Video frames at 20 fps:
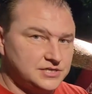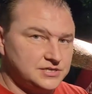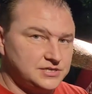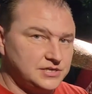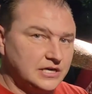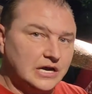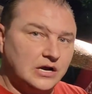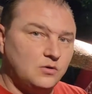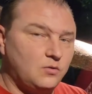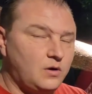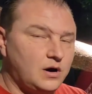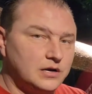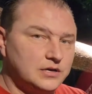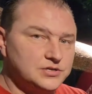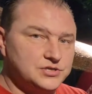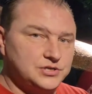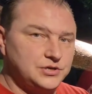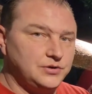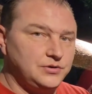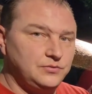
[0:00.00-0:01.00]
as the
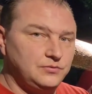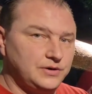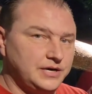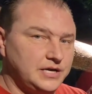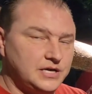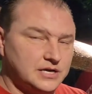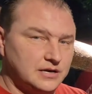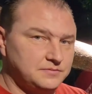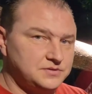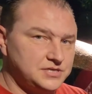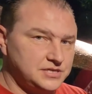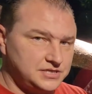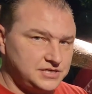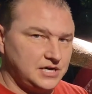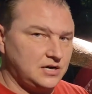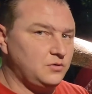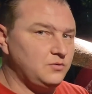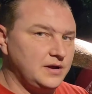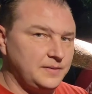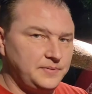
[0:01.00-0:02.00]
iguanas do when it comes to
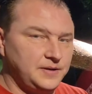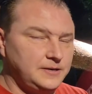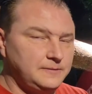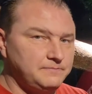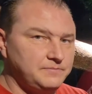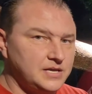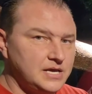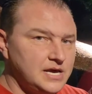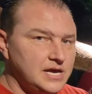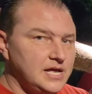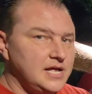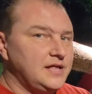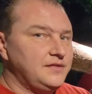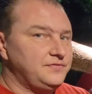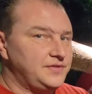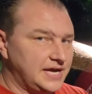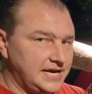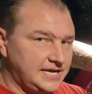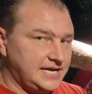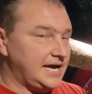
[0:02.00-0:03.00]
tail whipping.
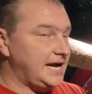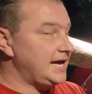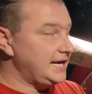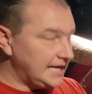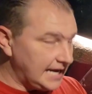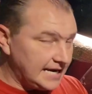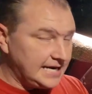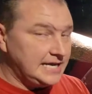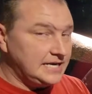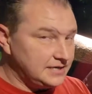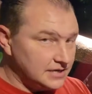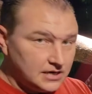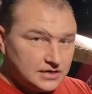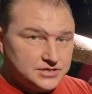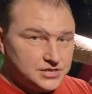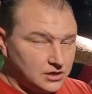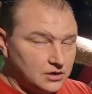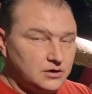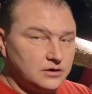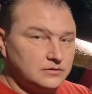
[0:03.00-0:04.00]
They can, and it
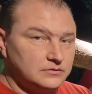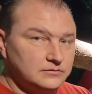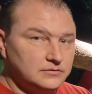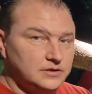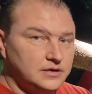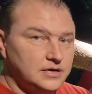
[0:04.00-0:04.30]
does hurt.